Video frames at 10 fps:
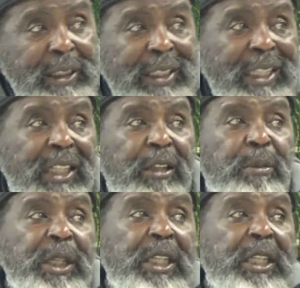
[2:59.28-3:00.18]
can
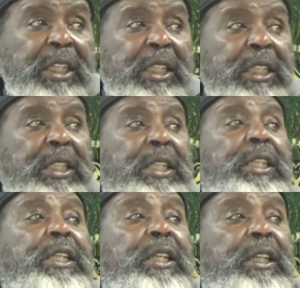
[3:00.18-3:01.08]

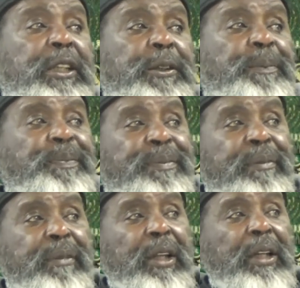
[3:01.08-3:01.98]
be,
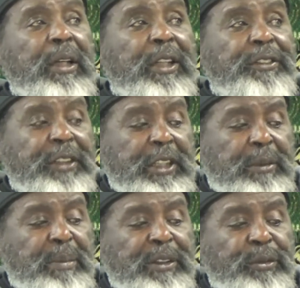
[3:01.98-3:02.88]
let's say the
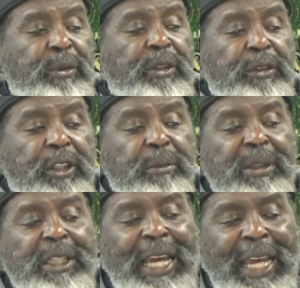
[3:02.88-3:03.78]
best way, you can be
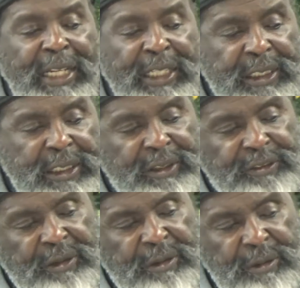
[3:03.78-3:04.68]
guided. That's
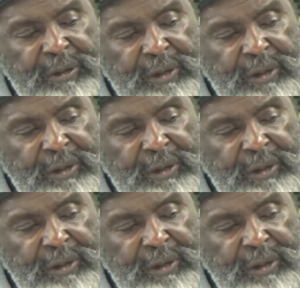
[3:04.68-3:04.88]
all.